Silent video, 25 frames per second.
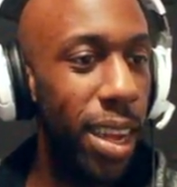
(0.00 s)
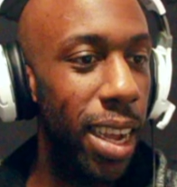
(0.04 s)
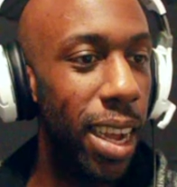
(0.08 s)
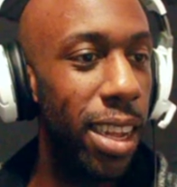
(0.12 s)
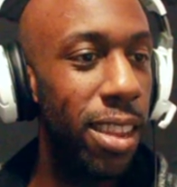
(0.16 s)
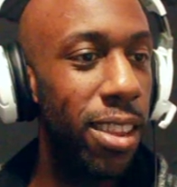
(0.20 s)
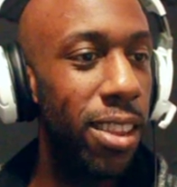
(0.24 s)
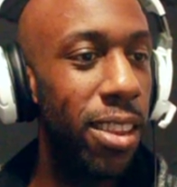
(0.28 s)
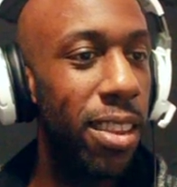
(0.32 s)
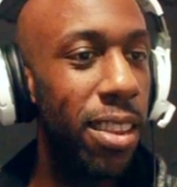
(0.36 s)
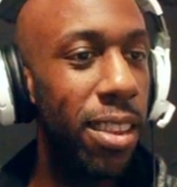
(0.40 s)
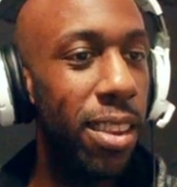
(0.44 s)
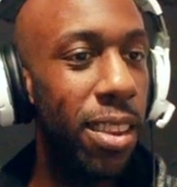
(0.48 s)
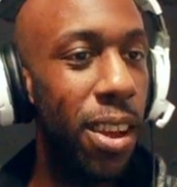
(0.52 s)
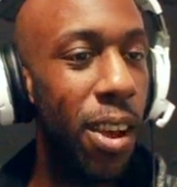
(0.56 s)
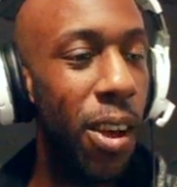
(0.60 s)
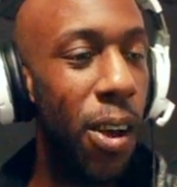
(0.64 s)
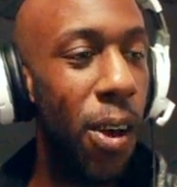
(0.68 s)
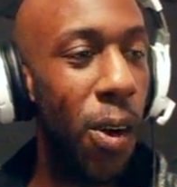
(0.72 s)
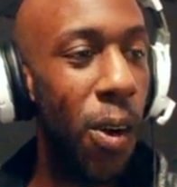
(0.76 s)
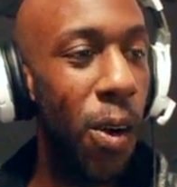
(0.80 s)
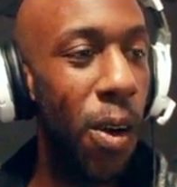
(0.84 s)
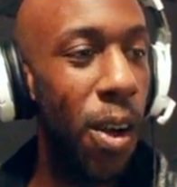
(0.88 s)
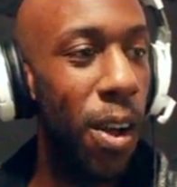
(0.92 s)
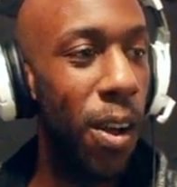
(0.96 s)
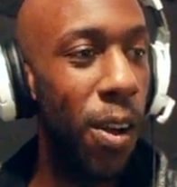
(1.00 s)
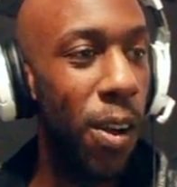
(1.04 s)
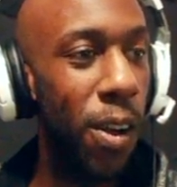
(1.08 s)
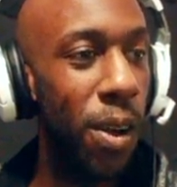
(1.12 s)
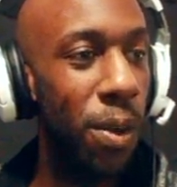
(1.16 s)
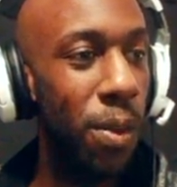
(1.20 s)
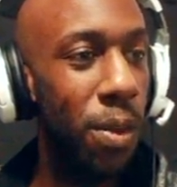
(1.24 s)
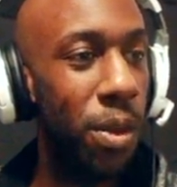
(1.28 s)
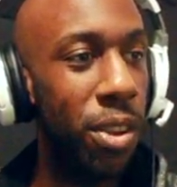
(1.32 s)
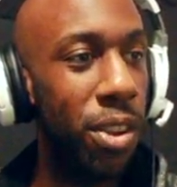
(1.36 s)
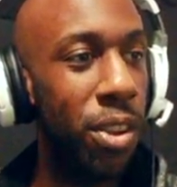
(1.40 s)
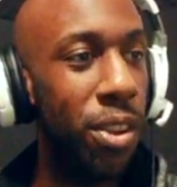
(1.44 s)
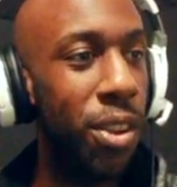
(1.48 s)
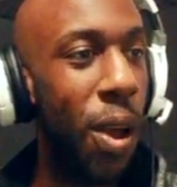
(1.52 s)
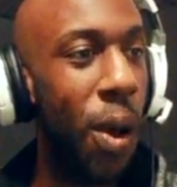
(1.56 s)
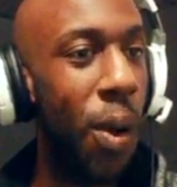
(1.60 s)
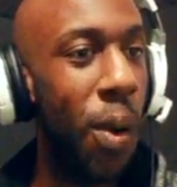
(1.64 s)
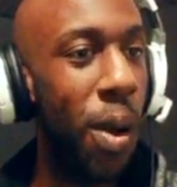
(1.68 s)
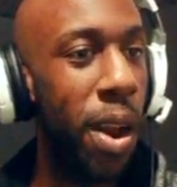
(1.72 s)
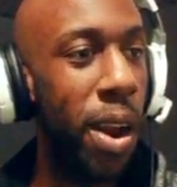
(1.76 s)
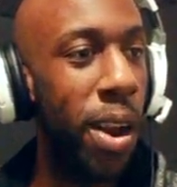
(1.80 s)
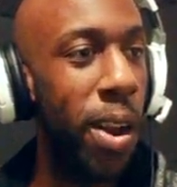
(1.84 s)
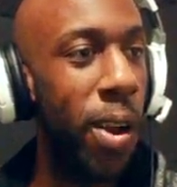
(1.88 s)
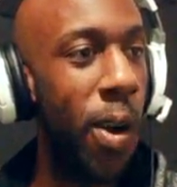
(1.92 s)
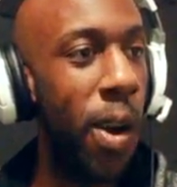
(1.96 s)
It's so, uh, it was
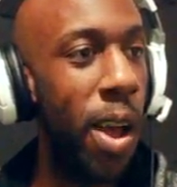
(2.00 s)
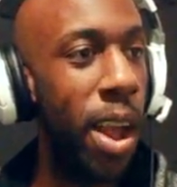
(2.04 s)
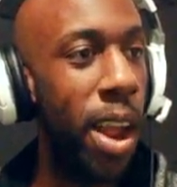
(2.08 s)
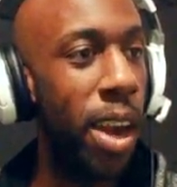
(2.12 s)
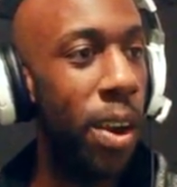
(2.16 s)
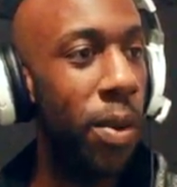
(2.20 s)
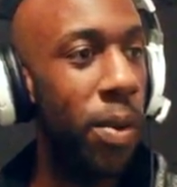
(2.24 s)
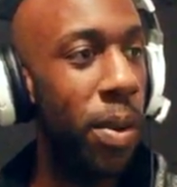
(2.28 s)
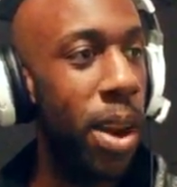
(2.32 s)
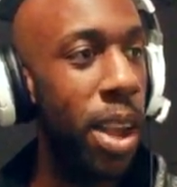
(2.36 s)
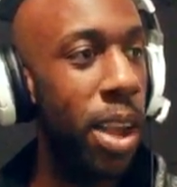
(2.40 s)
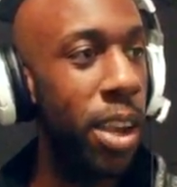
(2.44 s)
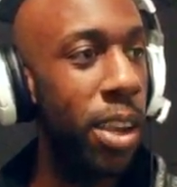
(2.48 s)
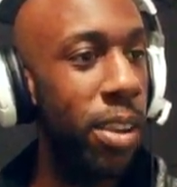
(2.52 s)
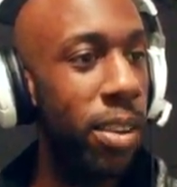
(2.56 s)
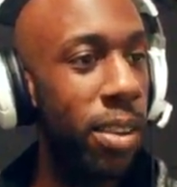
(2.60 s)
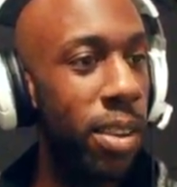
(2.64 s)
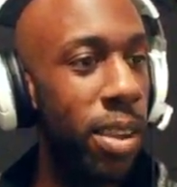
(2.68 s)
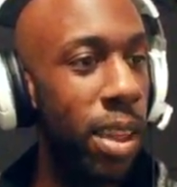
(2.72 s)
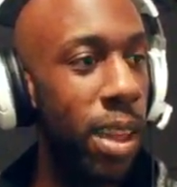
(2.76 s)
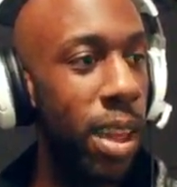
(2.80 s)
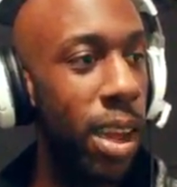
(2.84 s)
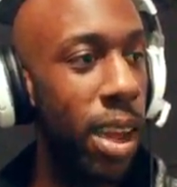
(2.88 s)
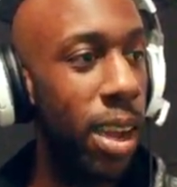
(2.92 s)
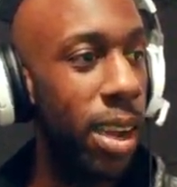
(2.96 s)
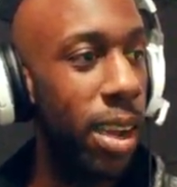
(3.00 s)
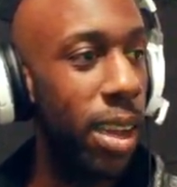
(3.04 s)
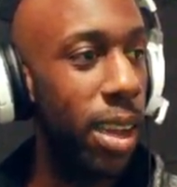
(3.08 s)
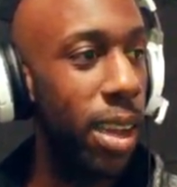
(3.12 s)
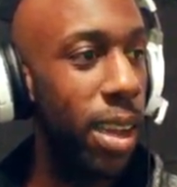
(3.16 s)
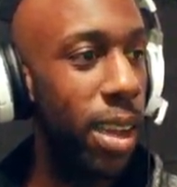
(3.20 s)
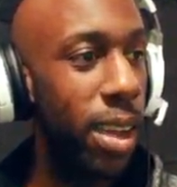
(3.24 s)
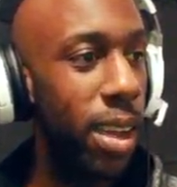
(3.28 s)
so annoying when I used to like